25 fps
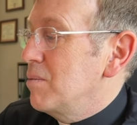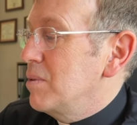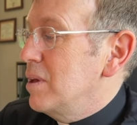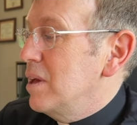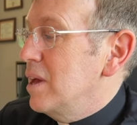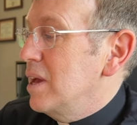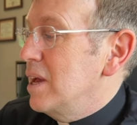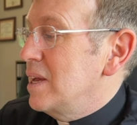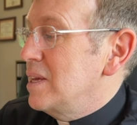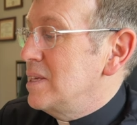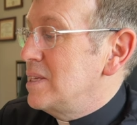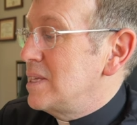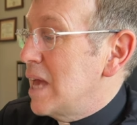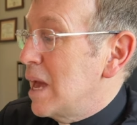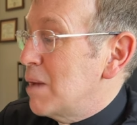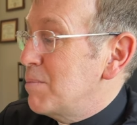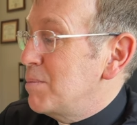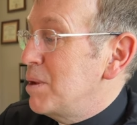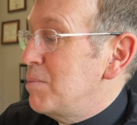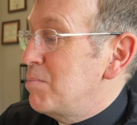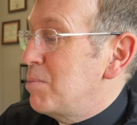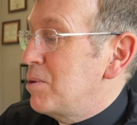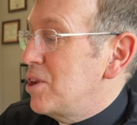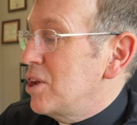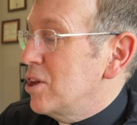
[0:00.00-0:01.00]

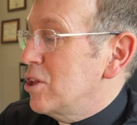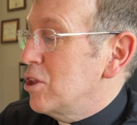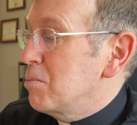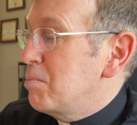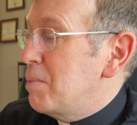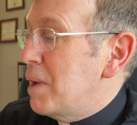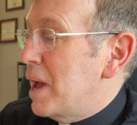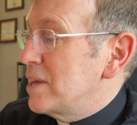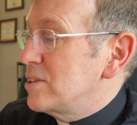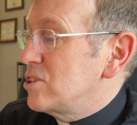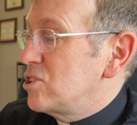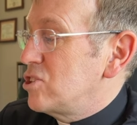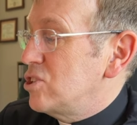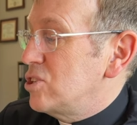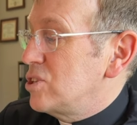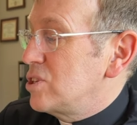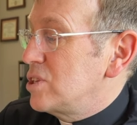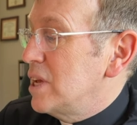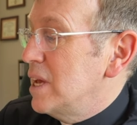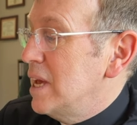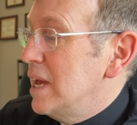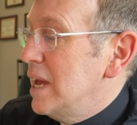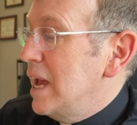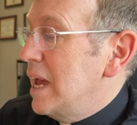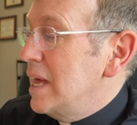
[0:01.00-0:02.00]
examine particular passages
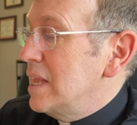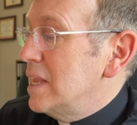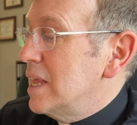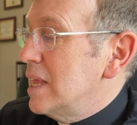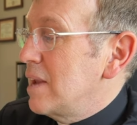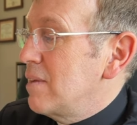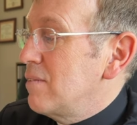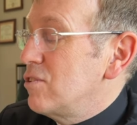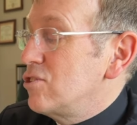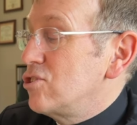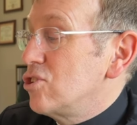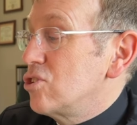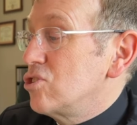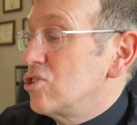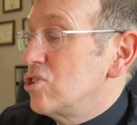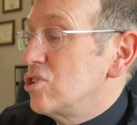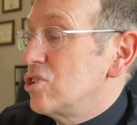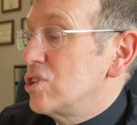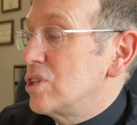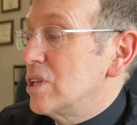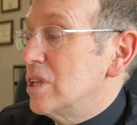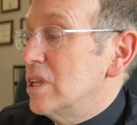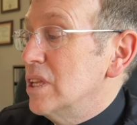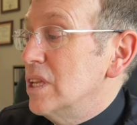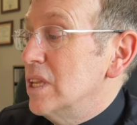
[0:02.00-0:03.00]
in light of the church's
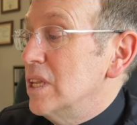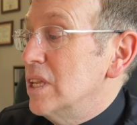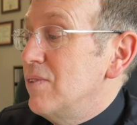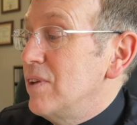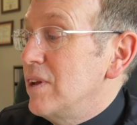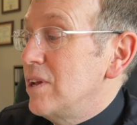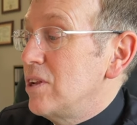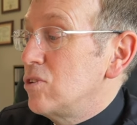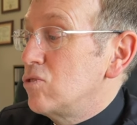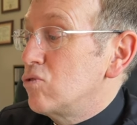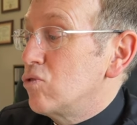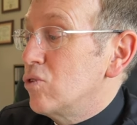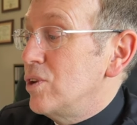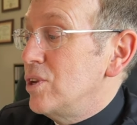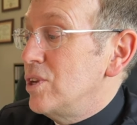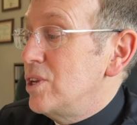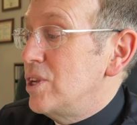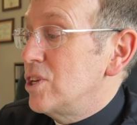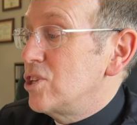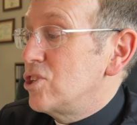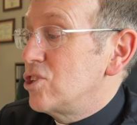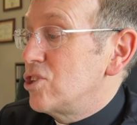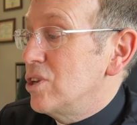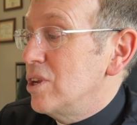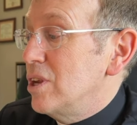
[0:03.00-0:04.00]
living
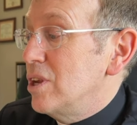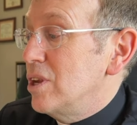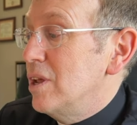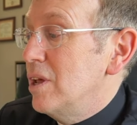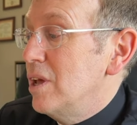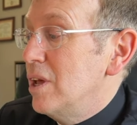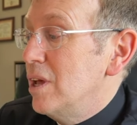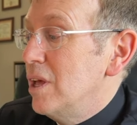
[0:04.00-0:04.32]
tradition.